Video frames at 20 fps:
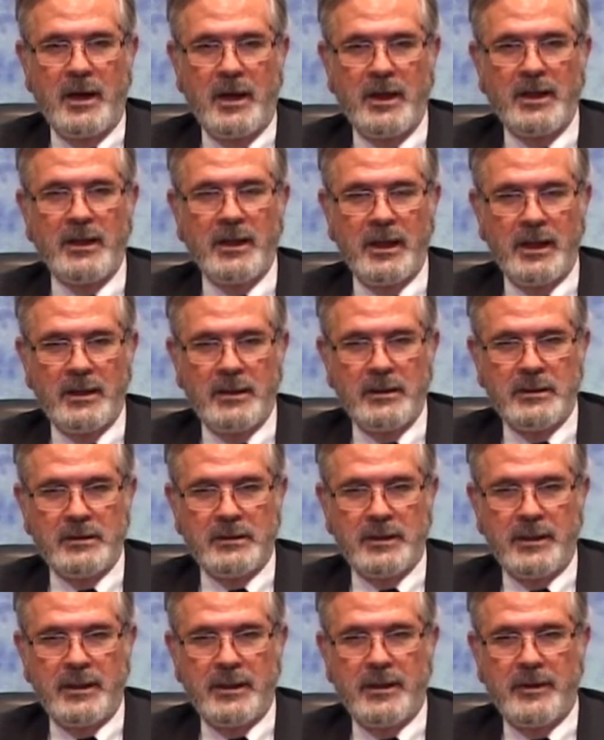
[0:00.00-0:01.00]
I did.
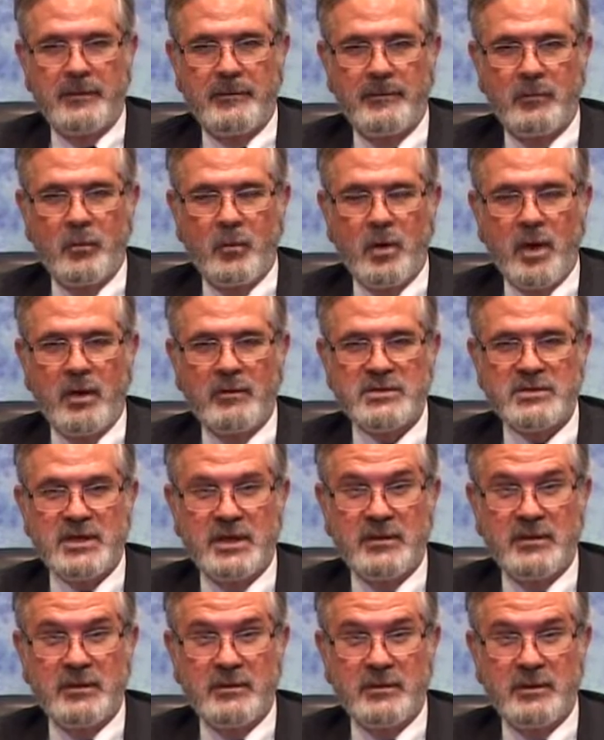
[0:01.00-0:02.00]
While I was
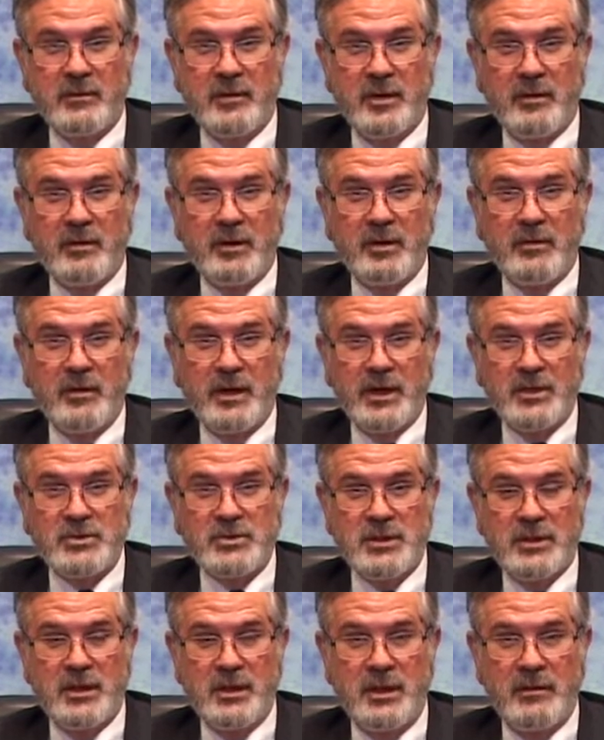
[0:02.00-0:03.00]
at the Department of
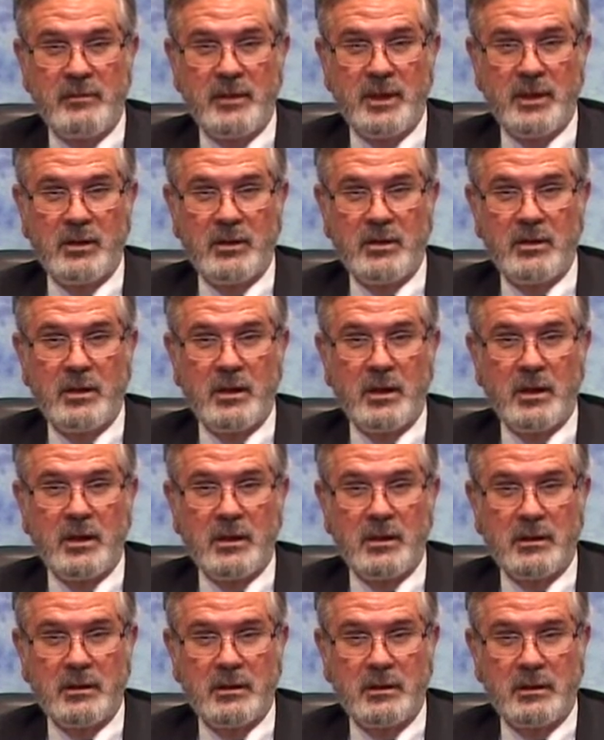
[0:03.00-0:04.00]
Correction, I met Lou
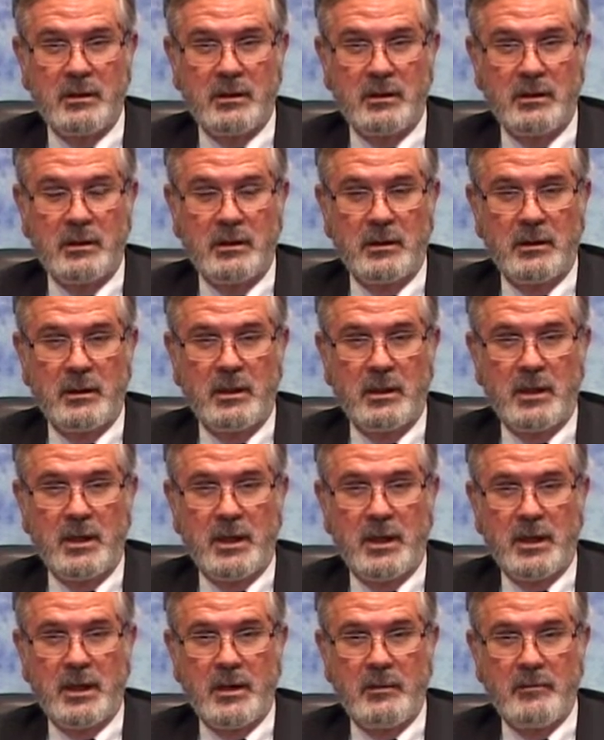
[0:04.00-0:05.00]
Conner,
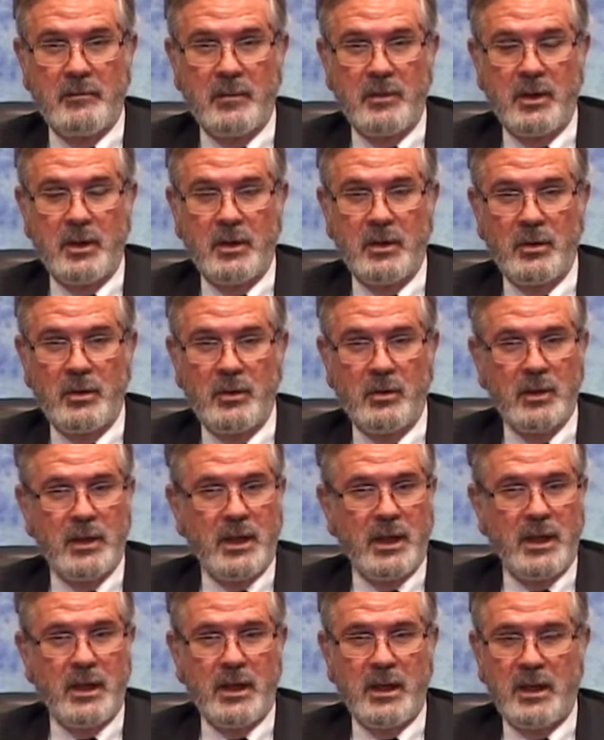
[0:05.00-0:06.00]
who,
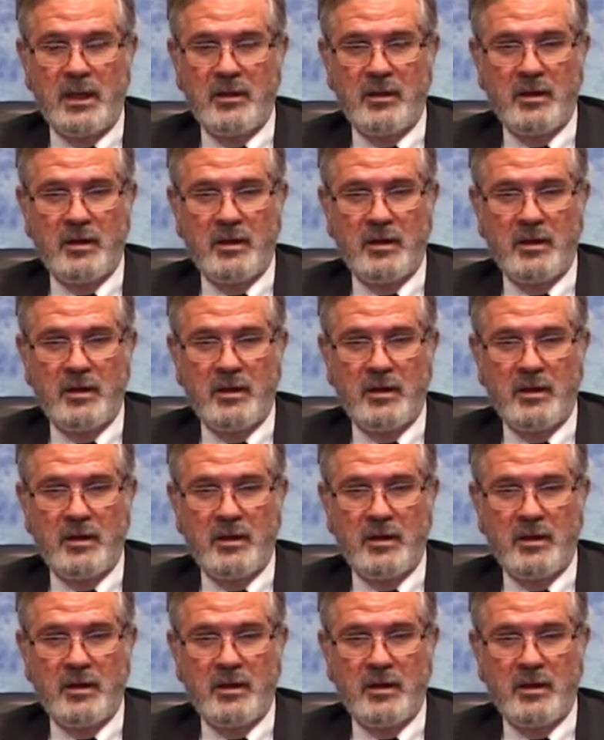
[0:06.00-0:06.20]
again, I had